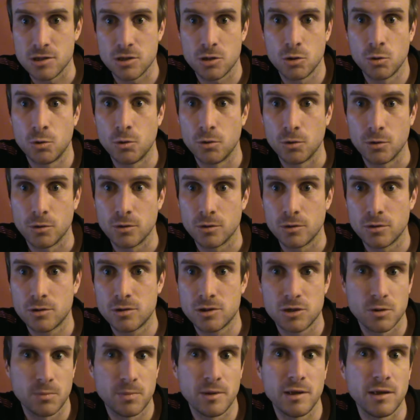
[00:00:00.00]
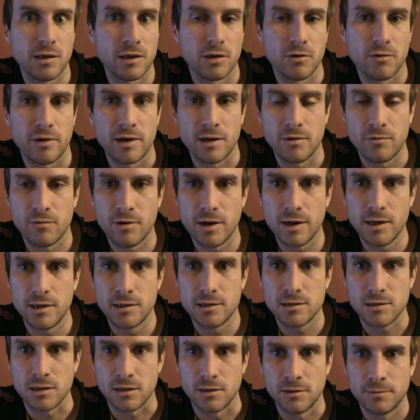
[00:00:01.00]
thought to be a great
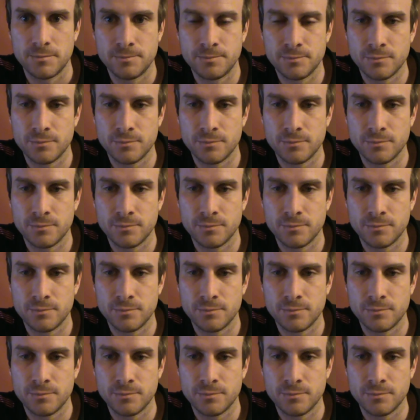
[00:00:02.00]
writer.